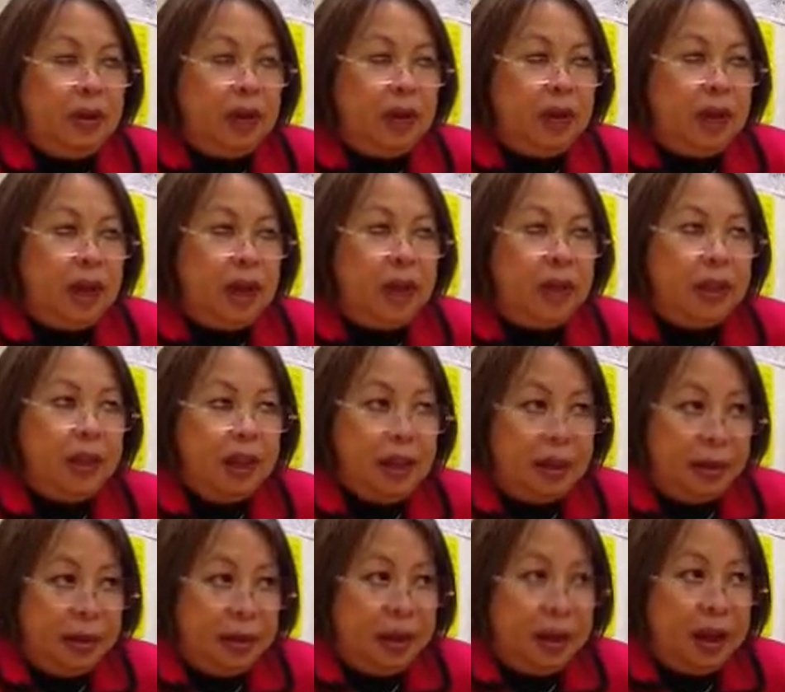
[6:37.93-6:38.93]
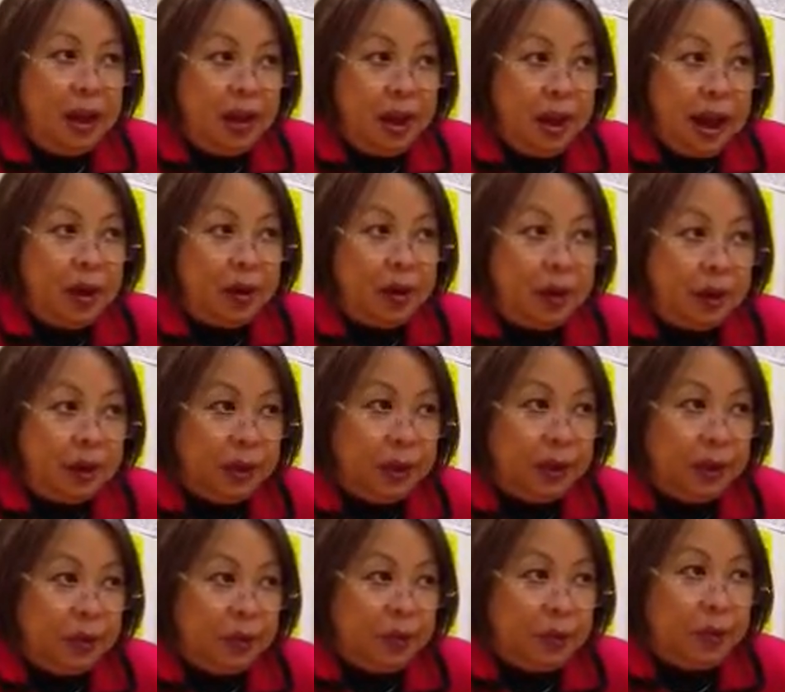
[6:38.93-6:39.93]
then they allow us
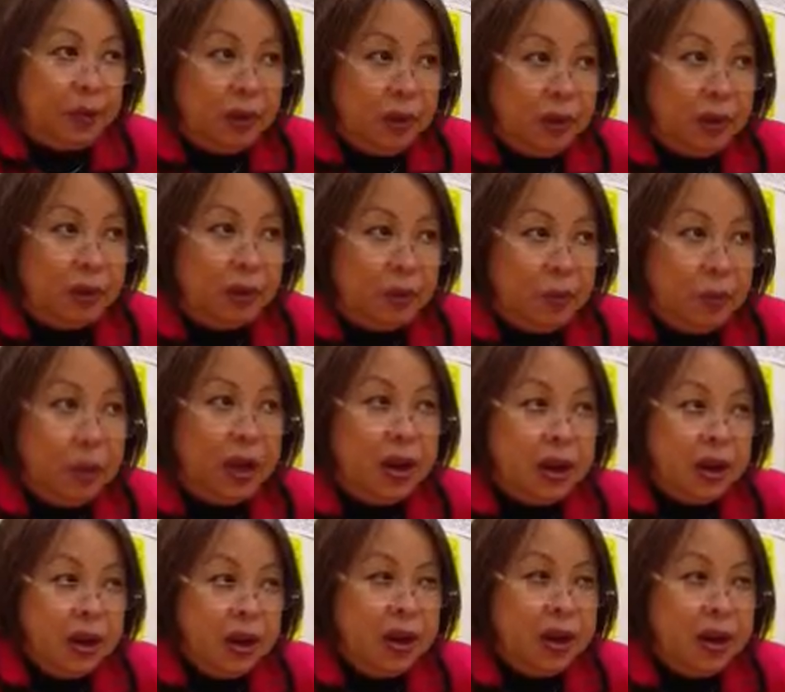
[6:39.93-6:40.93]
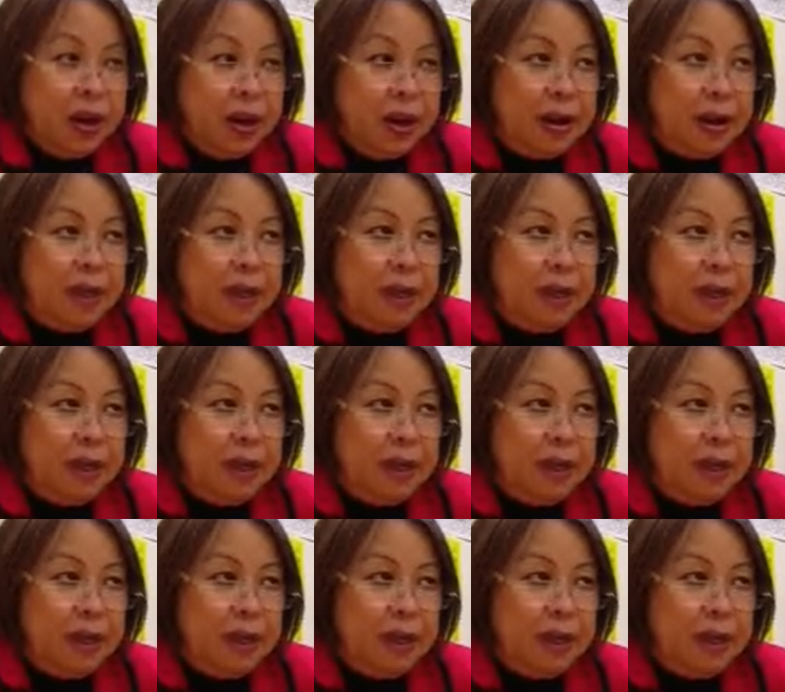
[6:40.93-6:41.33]
to bring her here.